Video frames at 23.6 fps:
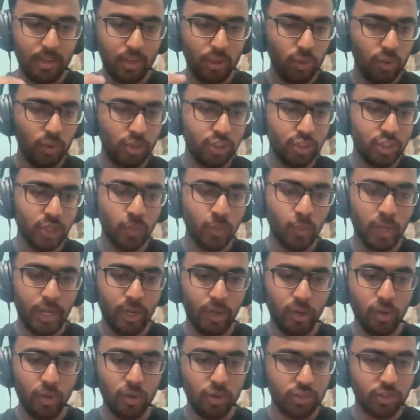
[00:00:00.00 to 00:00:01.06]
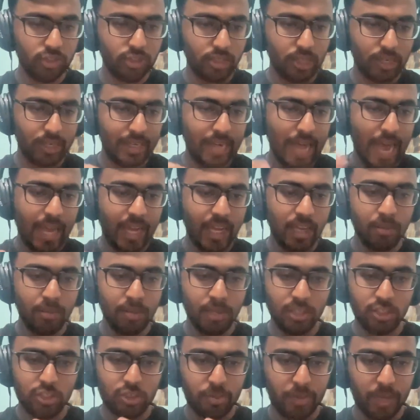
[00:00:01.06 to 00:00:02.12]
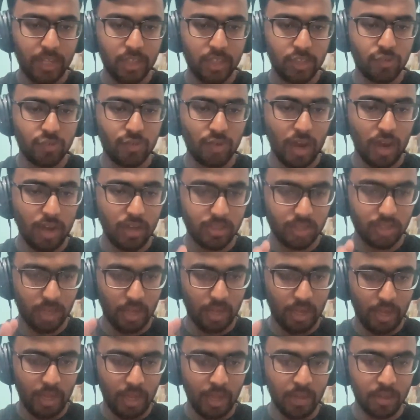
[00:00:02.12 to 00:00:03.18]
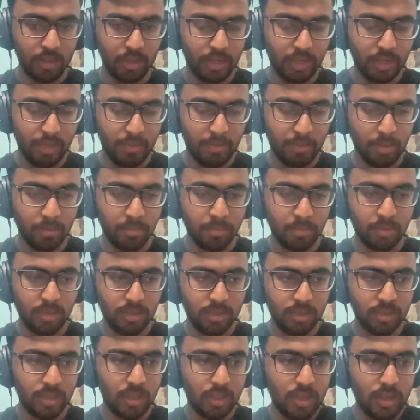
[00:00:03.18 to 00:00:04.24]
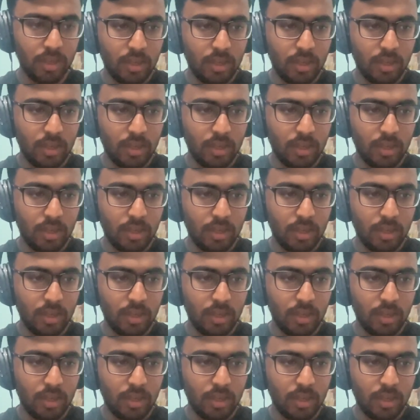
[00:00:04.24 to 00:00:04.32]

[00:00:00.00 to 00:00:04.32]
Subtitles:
using videos, tagging BuildSpace for another team members,